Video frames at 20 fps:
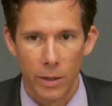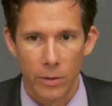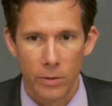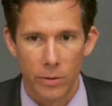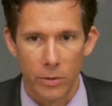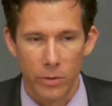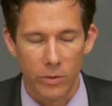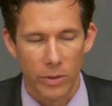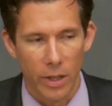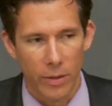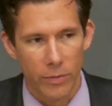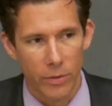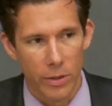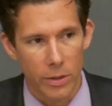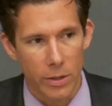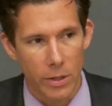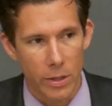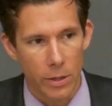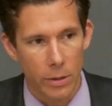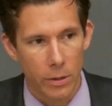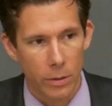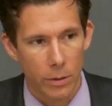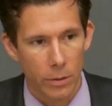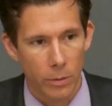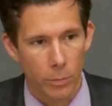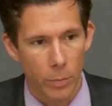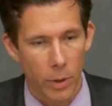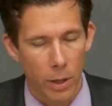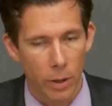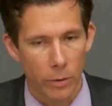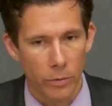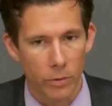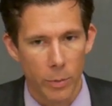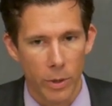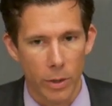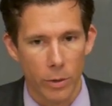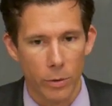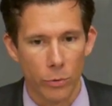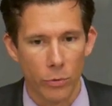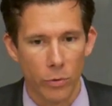to 70
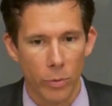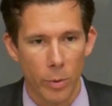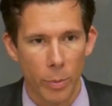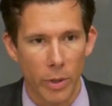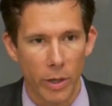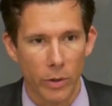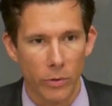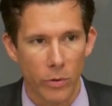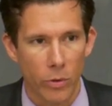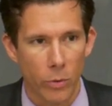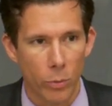policymakers from the past